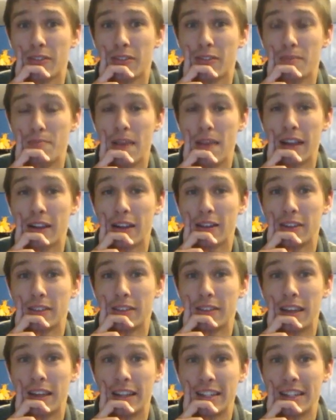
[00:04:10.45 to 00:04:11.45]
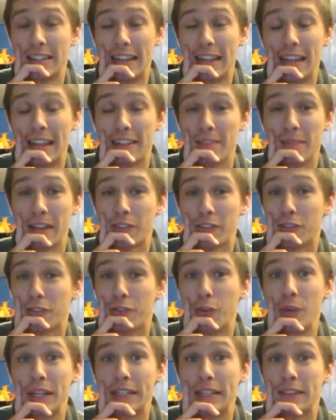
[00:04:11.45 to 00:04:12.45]
Megas and Gigantamax
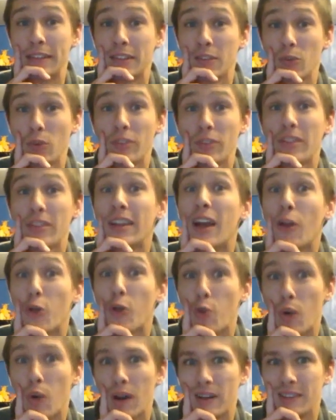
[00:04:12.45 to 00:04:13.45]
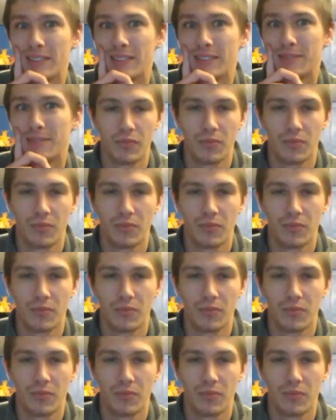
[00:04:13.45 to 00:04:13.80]
freaks will say otherwise.